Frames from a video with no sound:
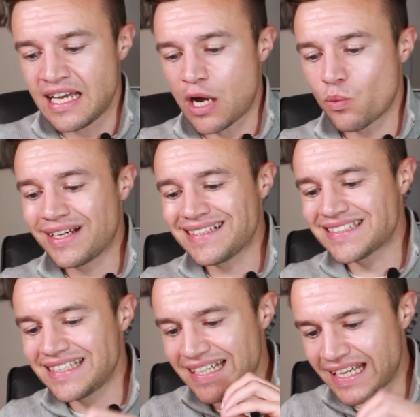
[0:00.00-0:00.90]
And we can
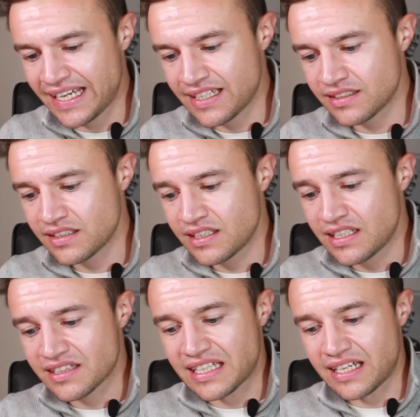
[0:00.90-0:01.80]
see here
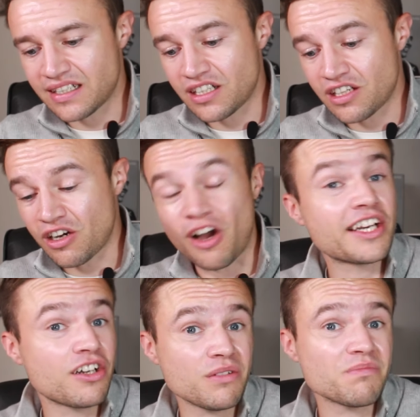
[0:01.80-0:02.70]
that I
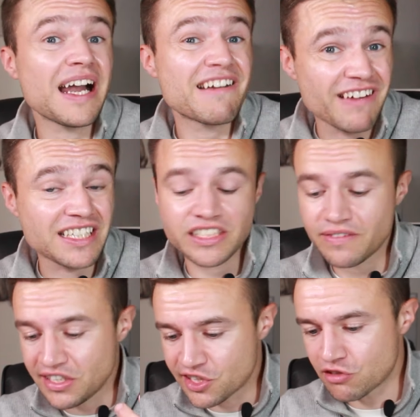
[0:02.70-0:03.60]
got a
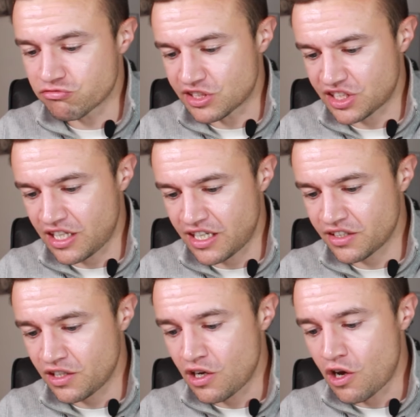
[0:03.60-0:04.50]
relatively good
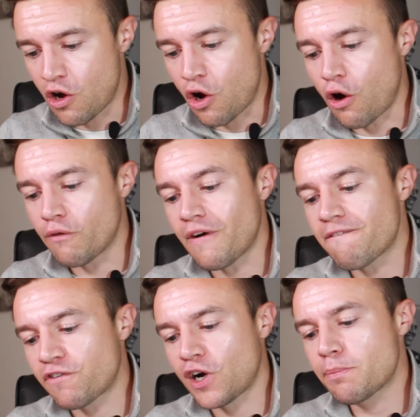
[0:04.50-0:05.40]
return of
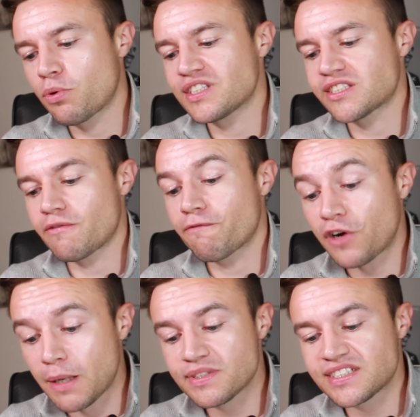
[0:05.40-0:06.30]

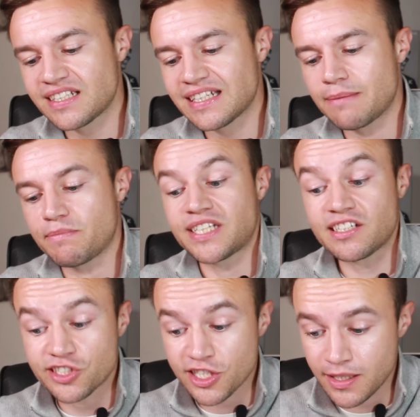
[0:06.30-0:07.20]
5.75% in
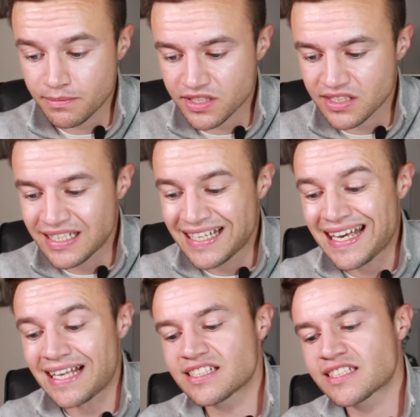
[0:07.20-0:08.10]
percentage terms
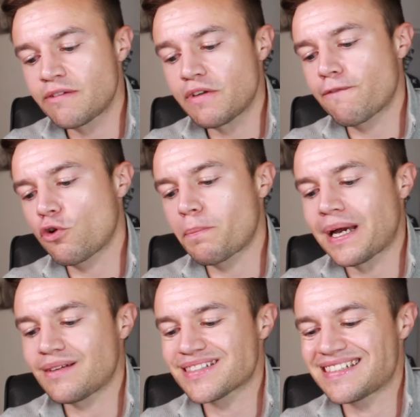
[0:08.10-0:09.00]
and
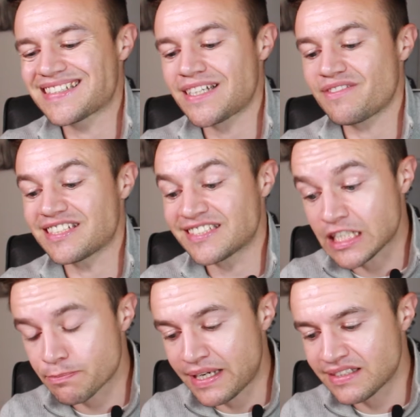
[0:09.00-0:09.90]

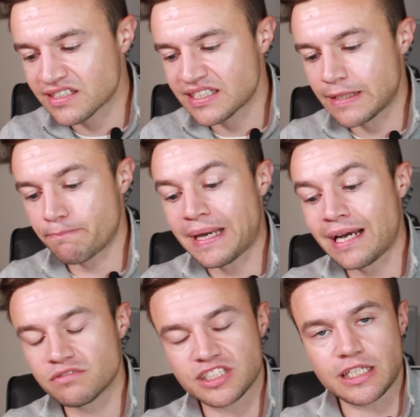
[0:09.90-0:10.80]
£74.76 in
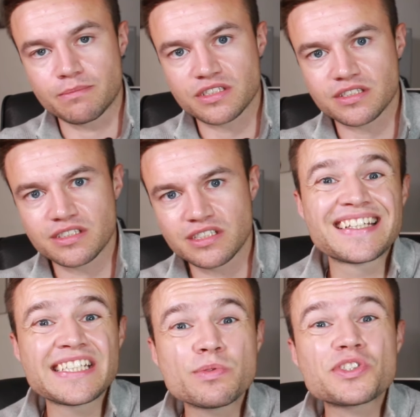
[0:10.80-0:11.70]
pound terms.
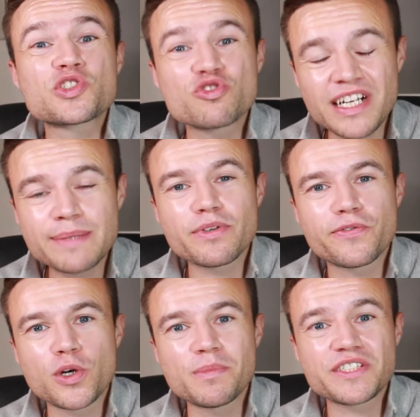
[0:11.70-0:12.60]
This was great
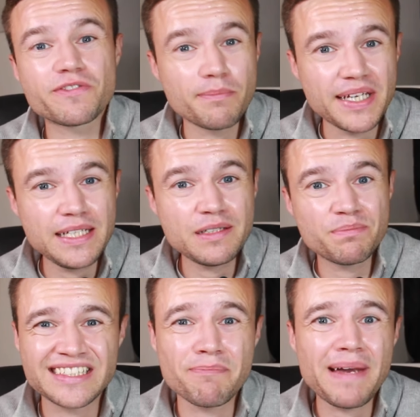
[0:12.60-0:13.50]
performance for me,
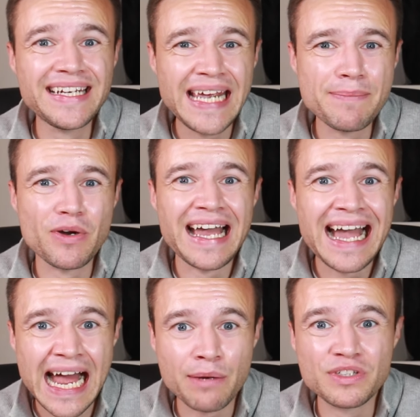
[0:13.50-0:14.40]
as the main aim I
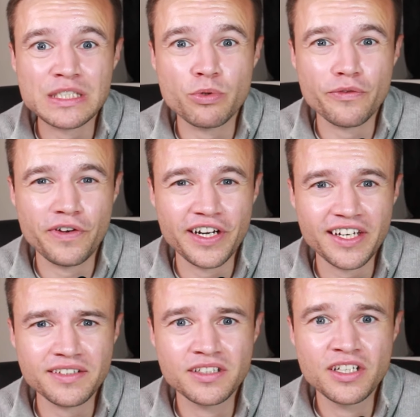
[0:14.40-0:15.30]
had with this
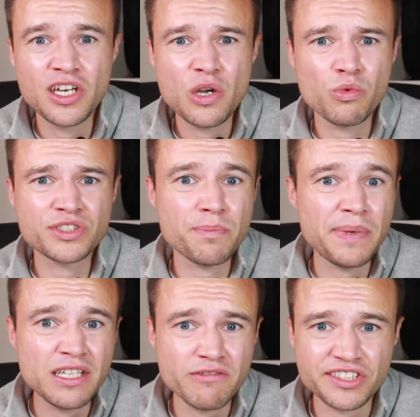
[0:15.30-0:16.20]
portfolio was to
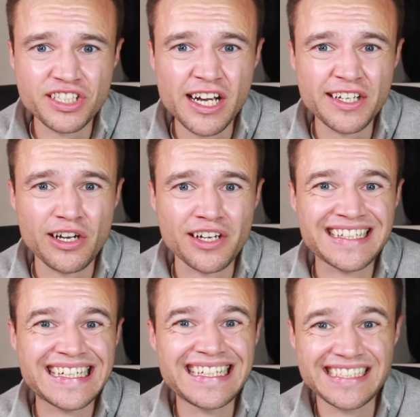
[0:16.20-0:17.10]
beat the return I
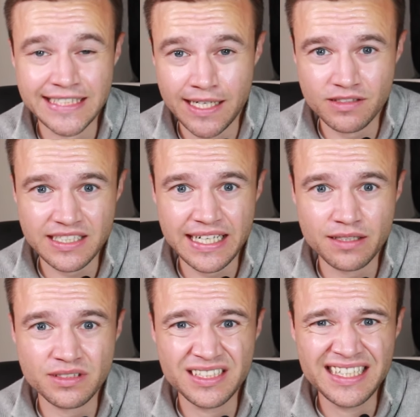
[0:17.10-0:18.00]
could get in a savings
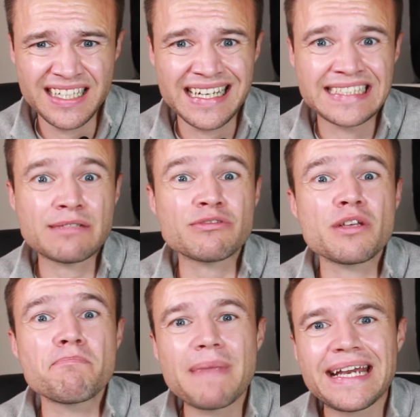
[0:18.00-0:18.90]
account, as this was the
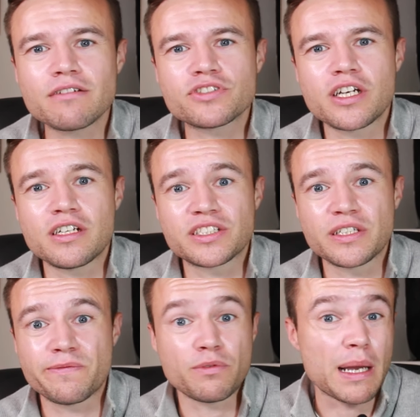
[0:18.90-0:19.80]
main
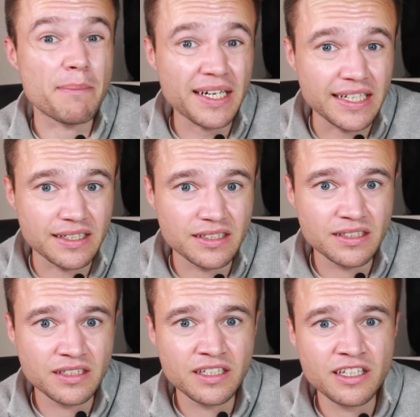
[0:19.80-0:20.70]
alternative for my money.
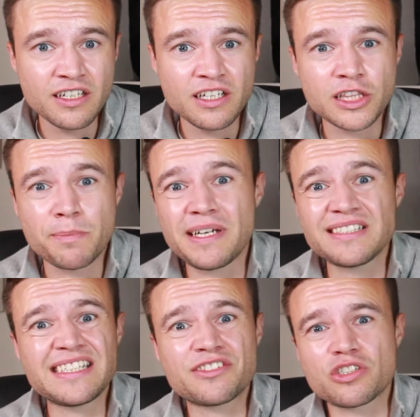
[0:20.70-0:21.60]
The
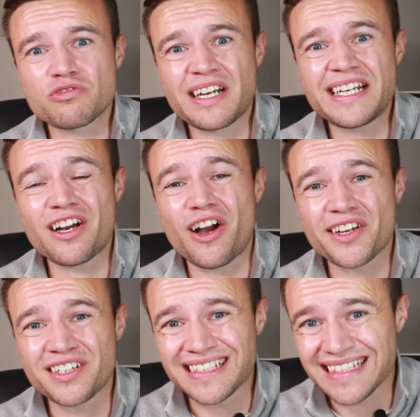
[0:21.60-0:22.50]
best interest rate I
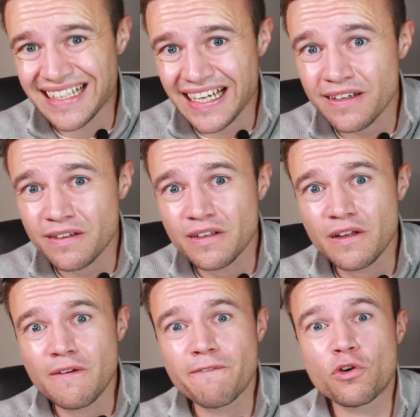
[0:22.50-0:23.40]
could get
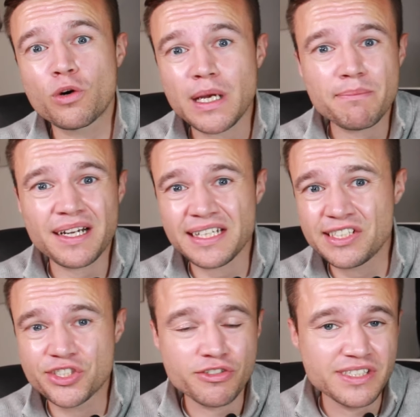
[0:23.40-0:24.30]
for my
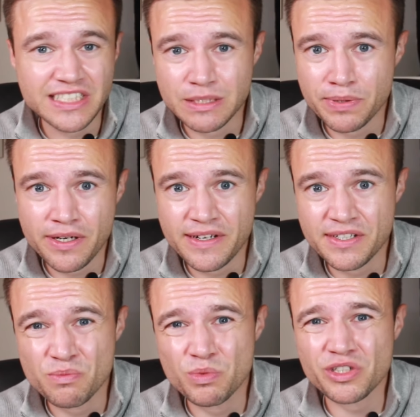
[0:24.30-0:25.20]
money during this
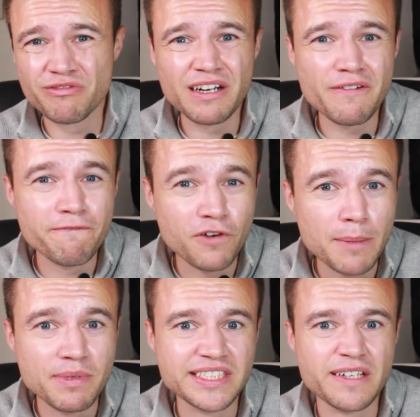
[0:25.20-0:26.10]
period was around
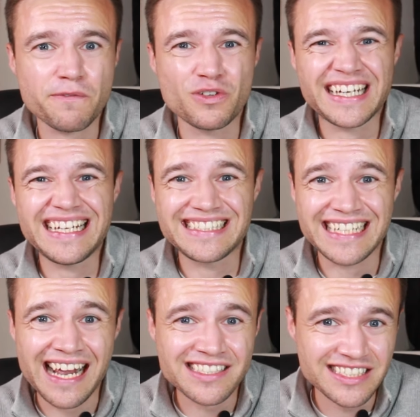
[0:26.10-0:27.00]
5% for an easy
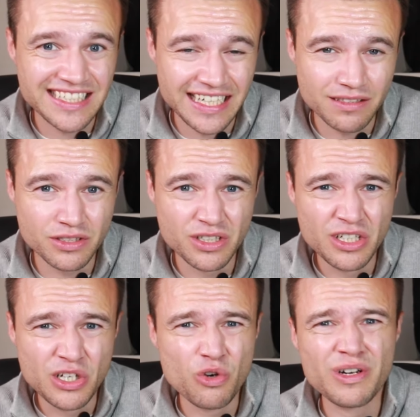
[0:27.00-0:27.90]
access account,
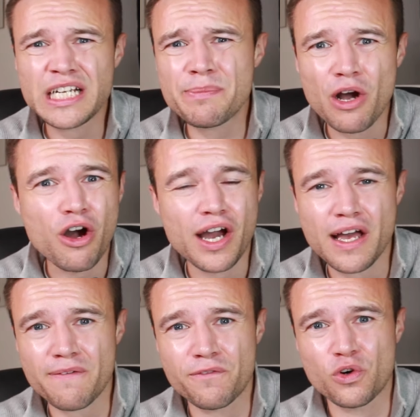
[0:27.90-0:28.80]
or a little bit
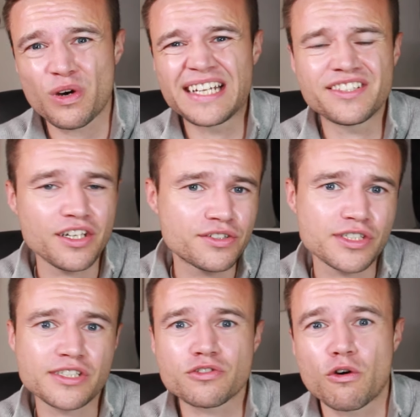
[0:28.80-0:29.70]
higher for a
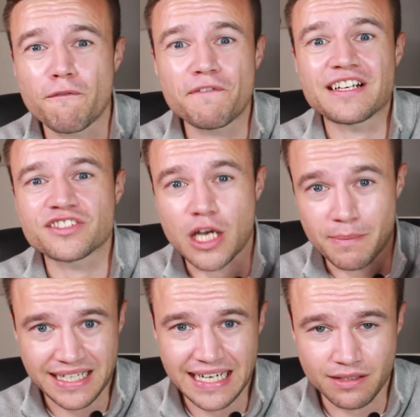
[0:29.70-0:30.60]
noticed or fixed term
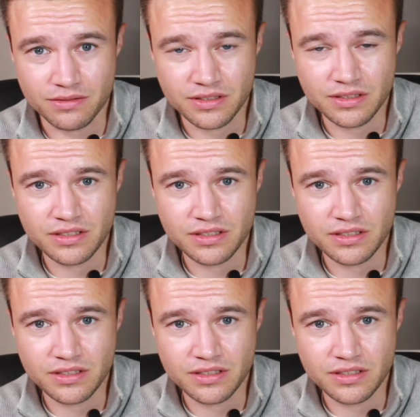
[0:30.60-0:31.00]
account.